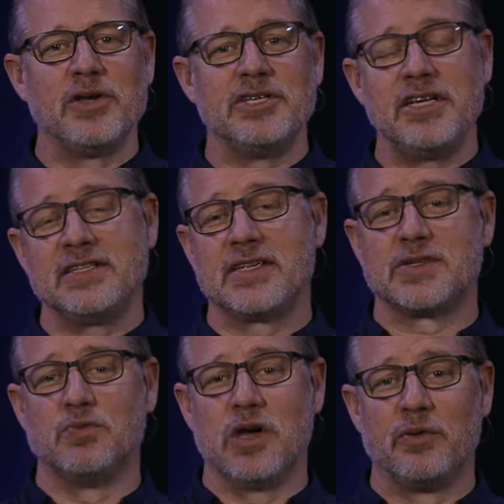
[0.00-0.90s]
when
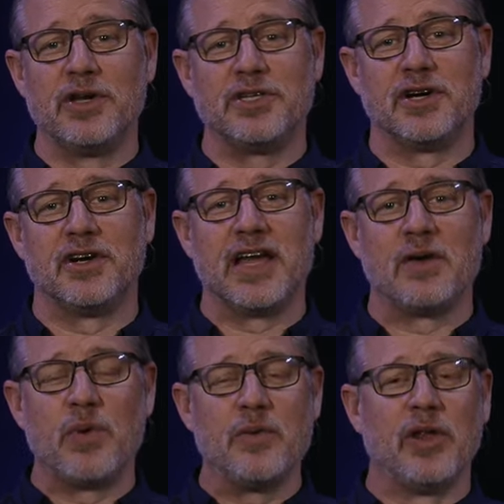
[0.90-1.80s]
Jesus will return
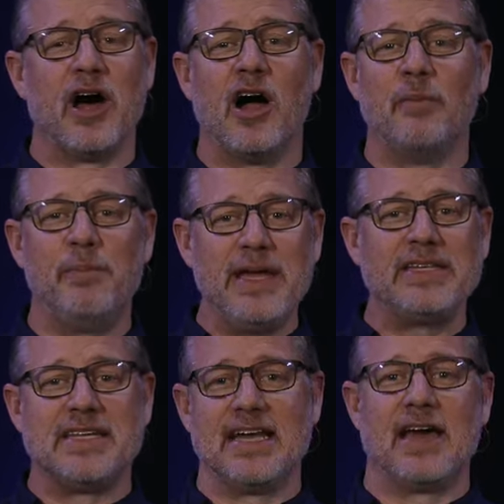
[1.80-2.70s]
and we will all be
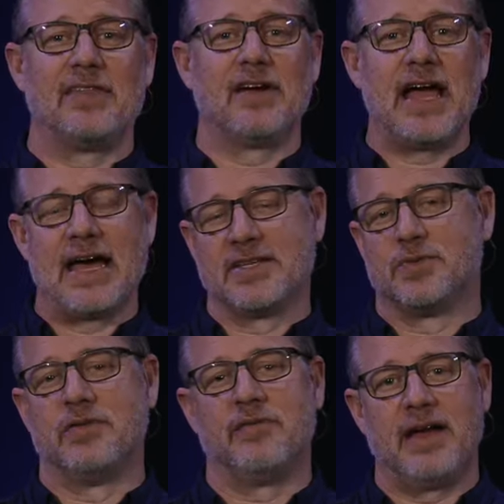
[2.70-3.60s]
together as
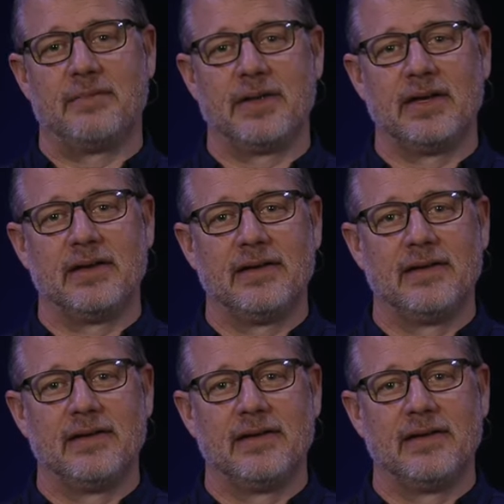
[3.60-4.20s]
one family.